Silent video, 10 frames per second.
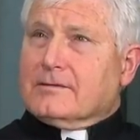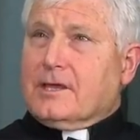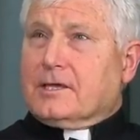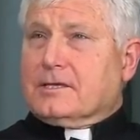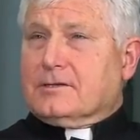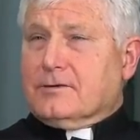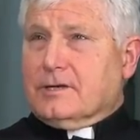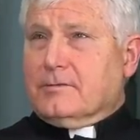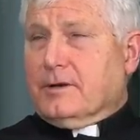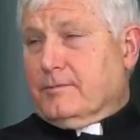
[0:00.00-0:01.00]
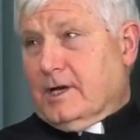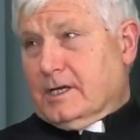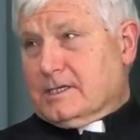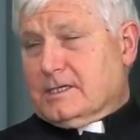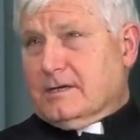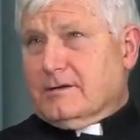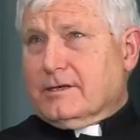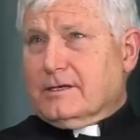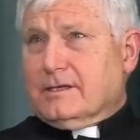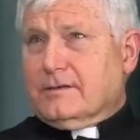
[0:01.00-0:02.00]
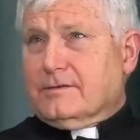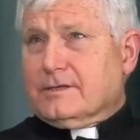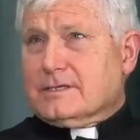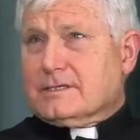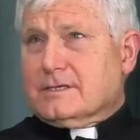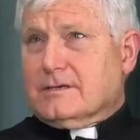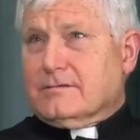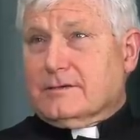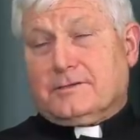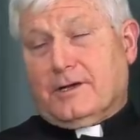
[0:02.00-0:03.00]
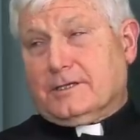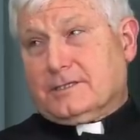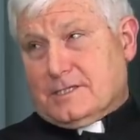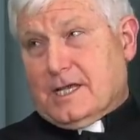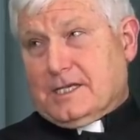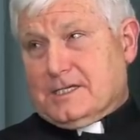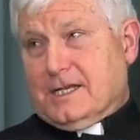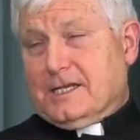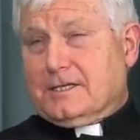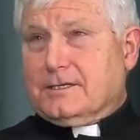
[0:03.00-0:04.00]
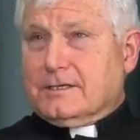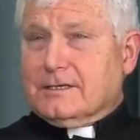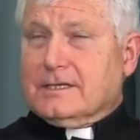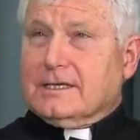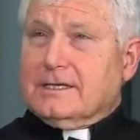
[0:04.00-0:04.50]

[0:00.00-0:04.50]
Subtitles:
Taken to a nearby monastery, he was they tried to set his leg and